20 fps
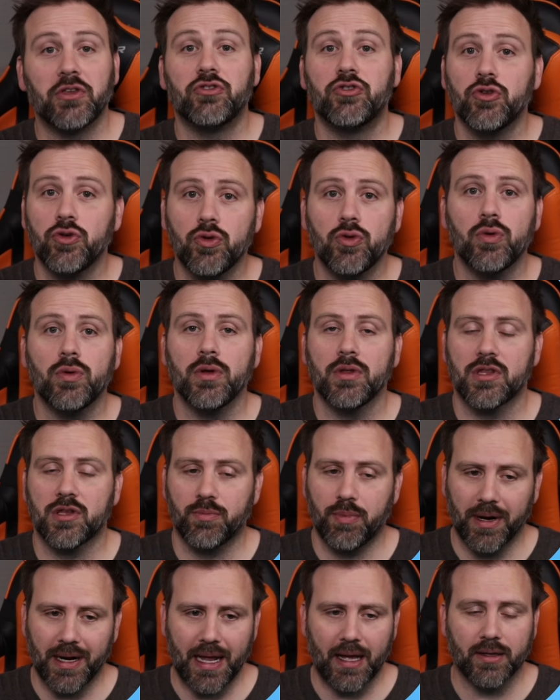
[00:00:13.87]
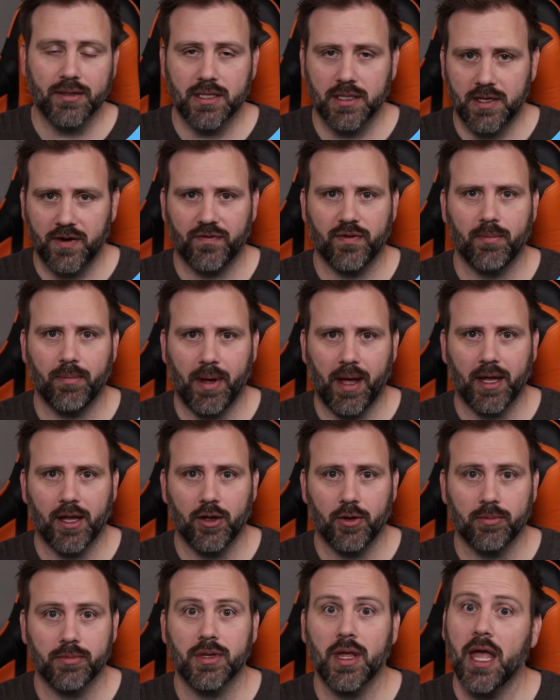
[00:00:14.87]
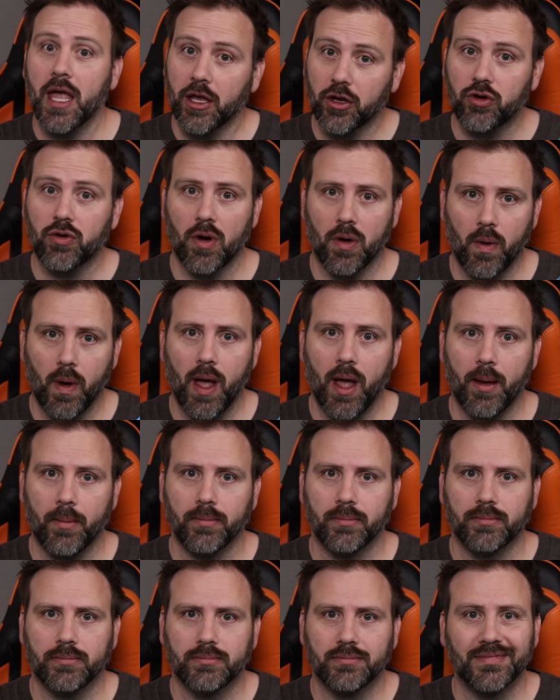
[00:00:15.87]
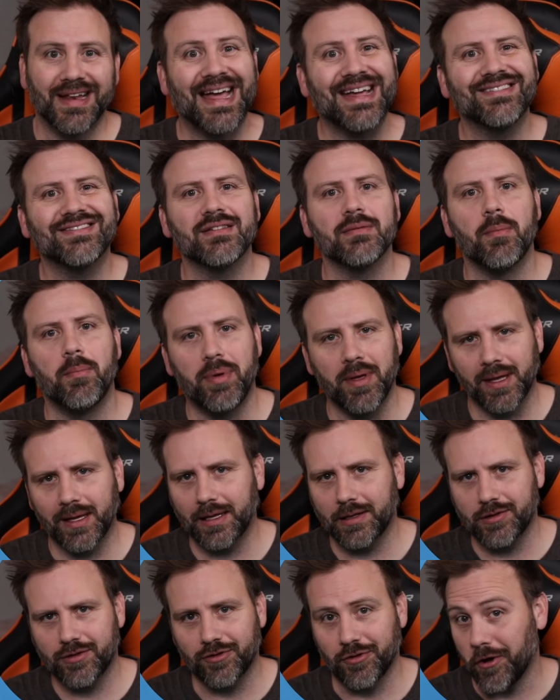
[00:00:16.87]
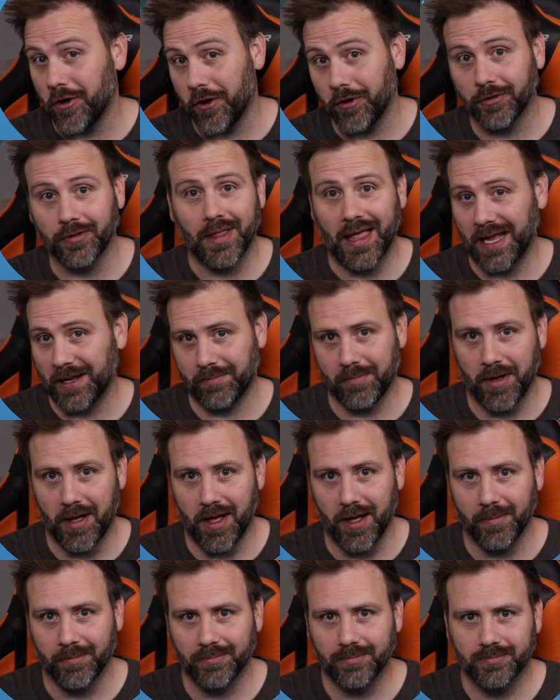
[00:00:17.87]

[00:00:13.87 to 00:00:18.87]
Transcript: do spread out into different biomes and grow up nice and big and strong like mom.